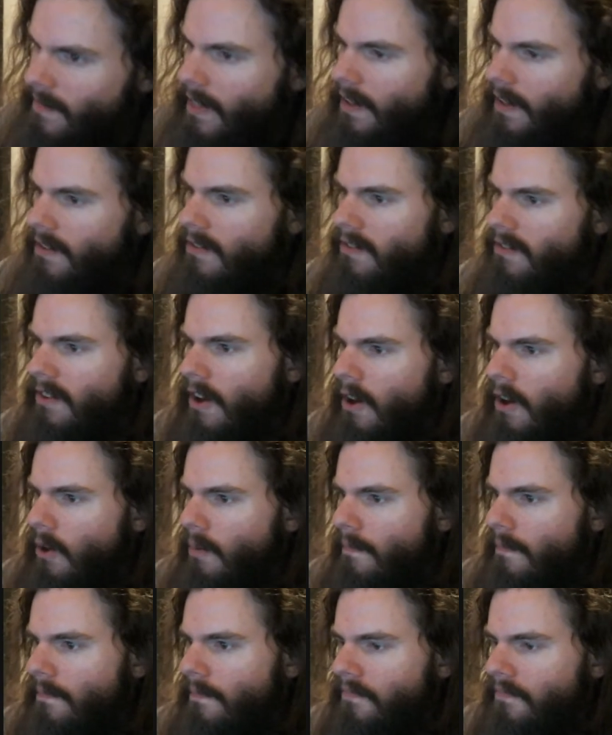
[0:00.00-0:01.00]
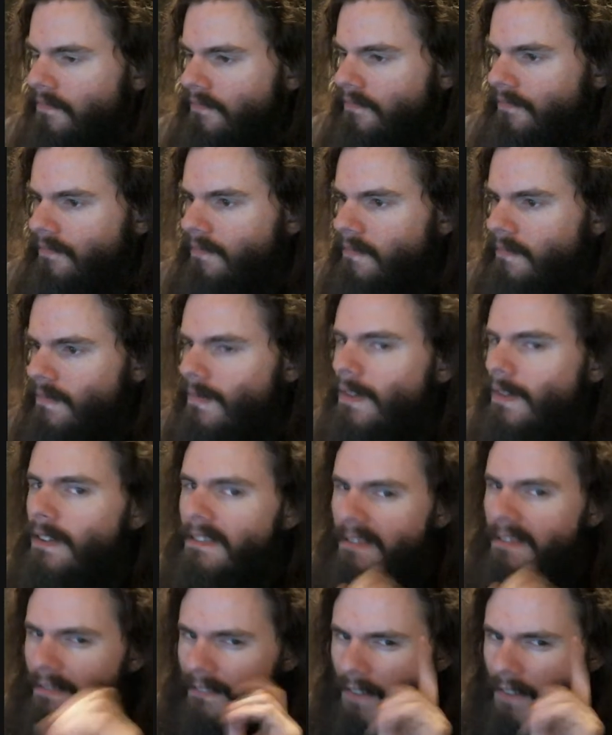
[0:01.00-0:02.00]
So,
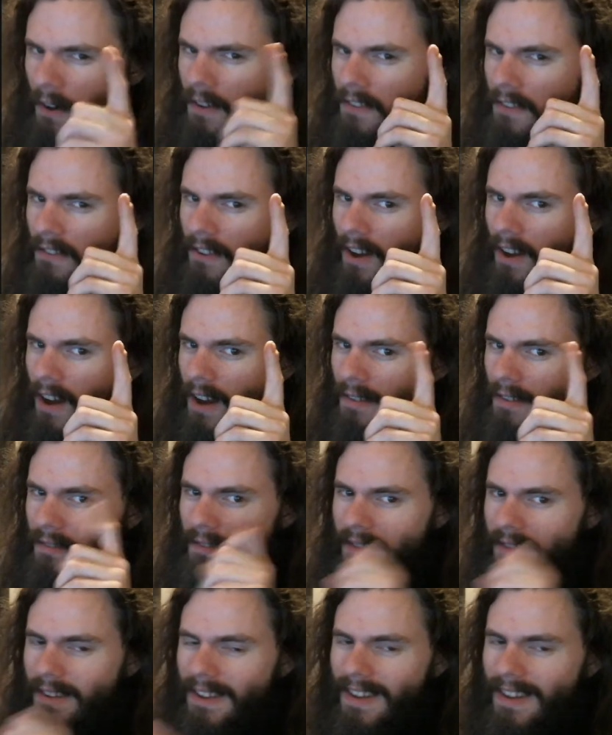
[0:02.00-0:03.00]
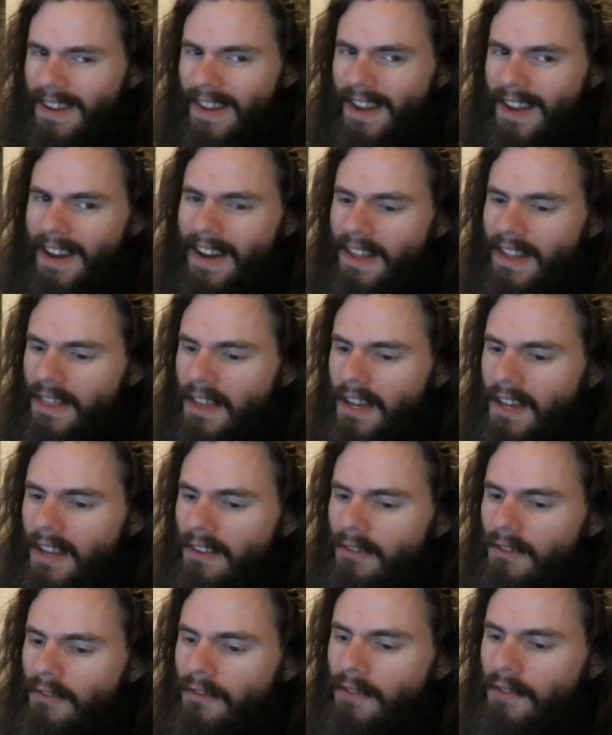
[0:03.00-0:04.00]
first off, I think
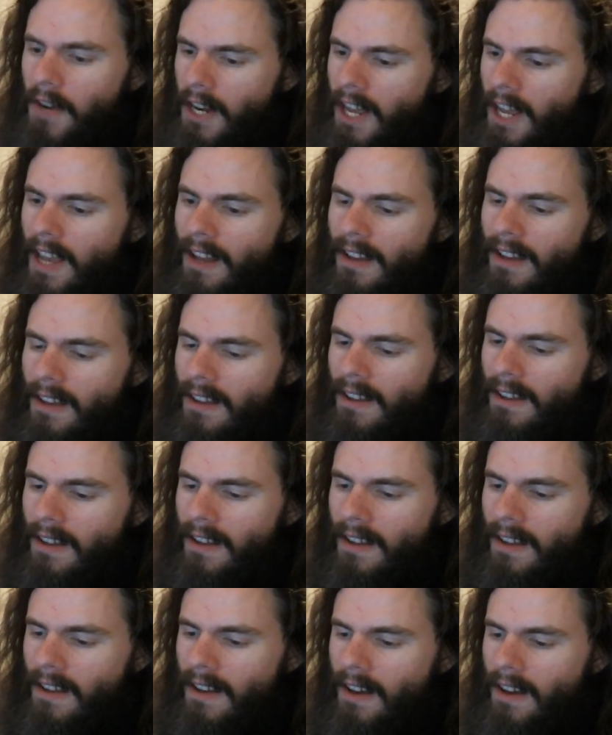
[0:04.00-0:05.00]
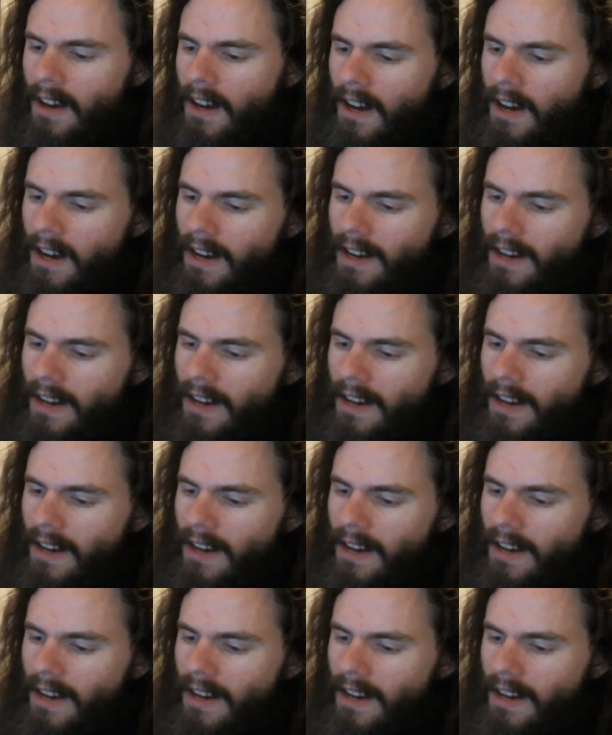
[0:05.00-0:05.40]
it's funny uh,